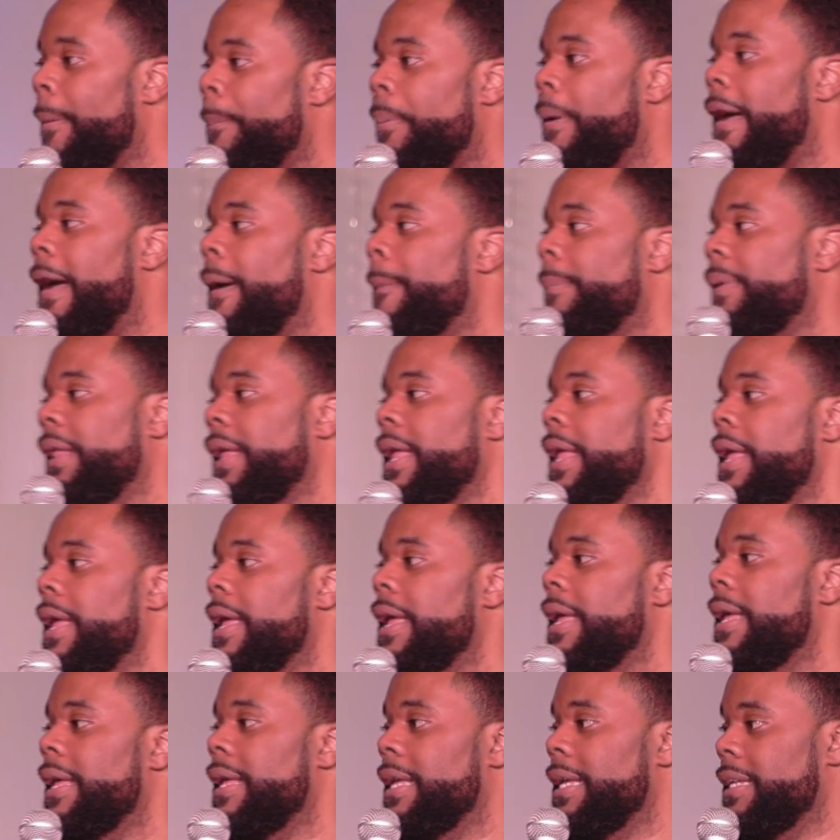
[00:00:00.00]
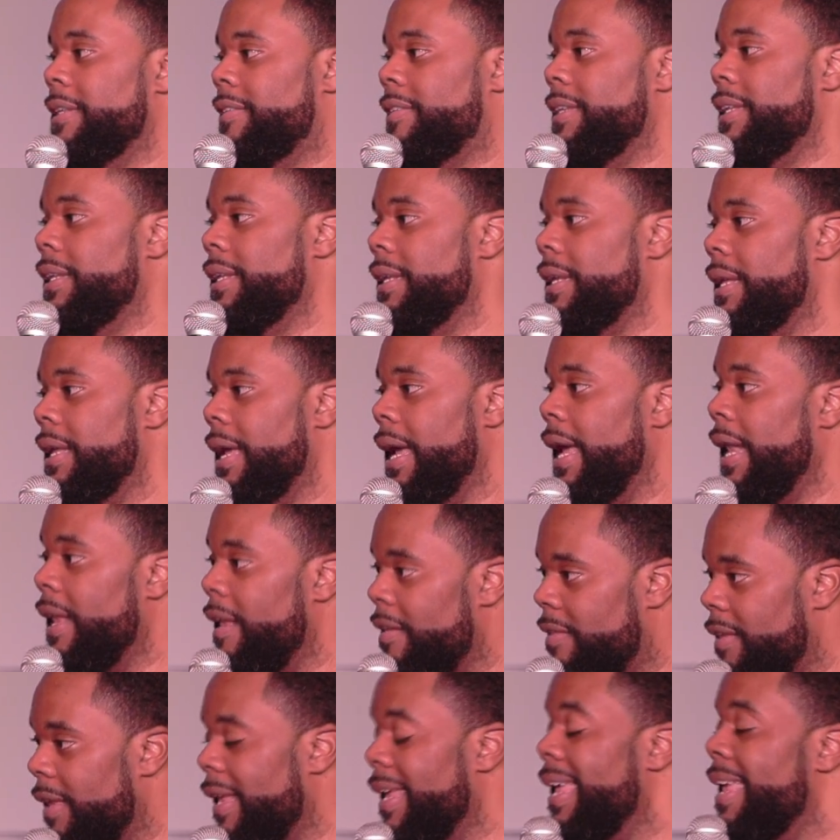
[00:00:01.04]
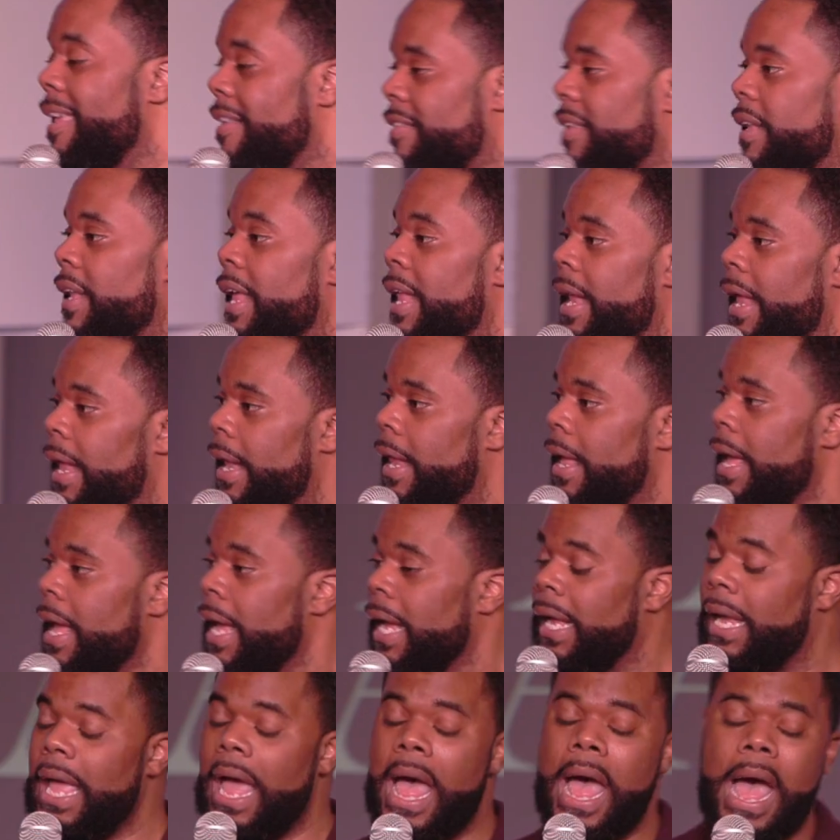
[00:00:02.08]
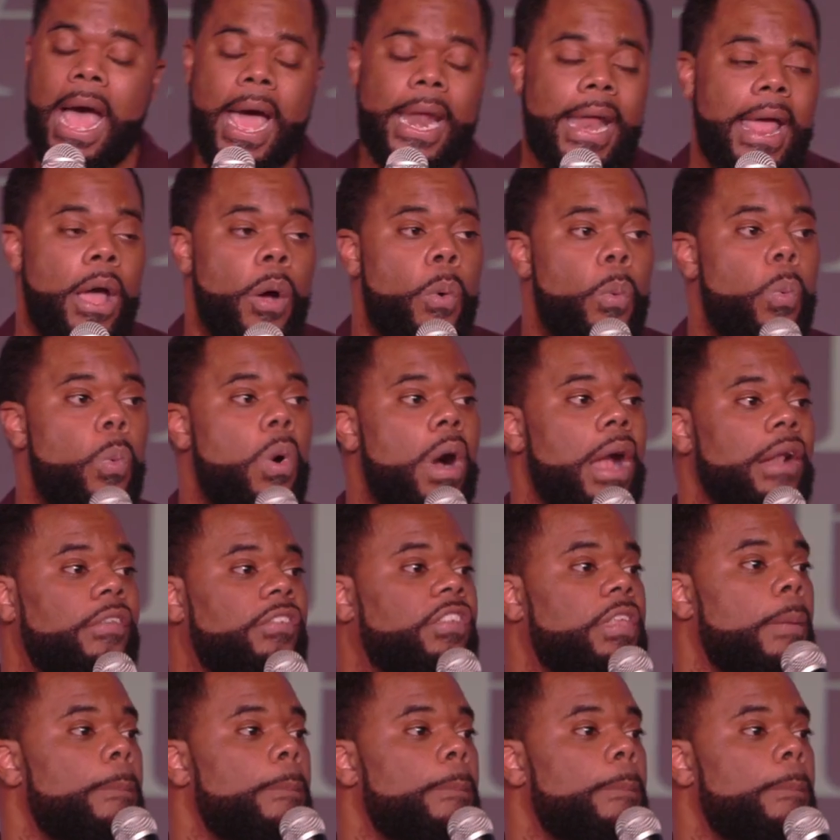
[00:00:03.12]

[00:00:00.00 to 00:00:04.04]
probably isn't. It isn't. He isn't in it. God wants to